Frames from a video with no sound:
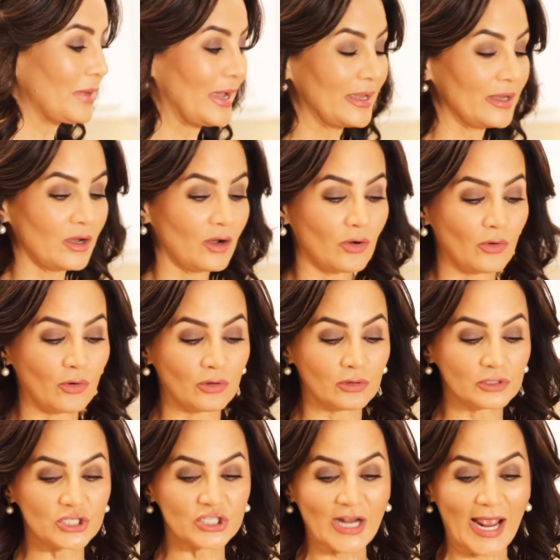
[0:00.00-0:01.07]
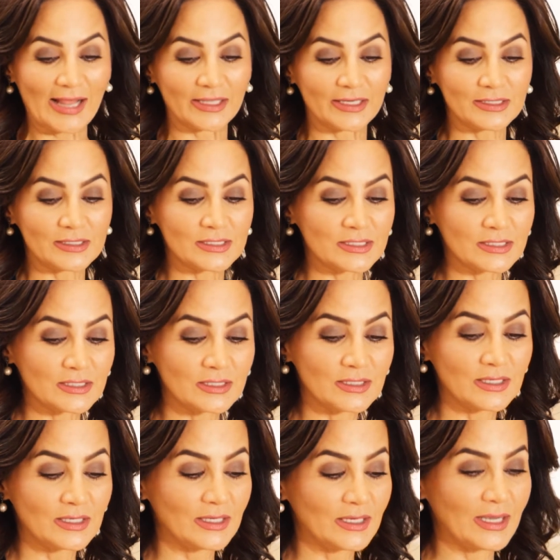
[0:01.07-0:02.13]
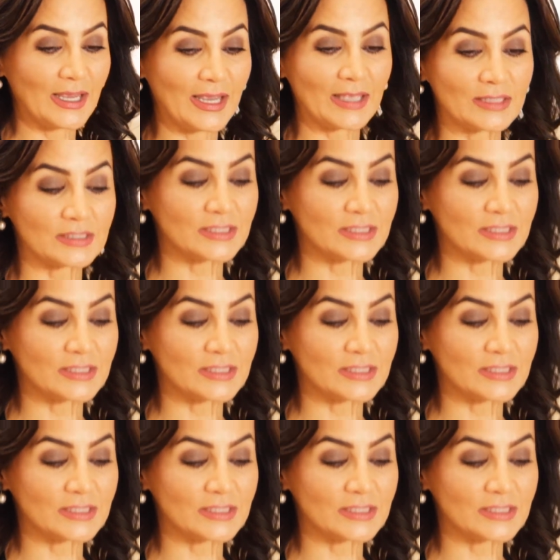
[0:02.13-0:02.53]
my whole shallots and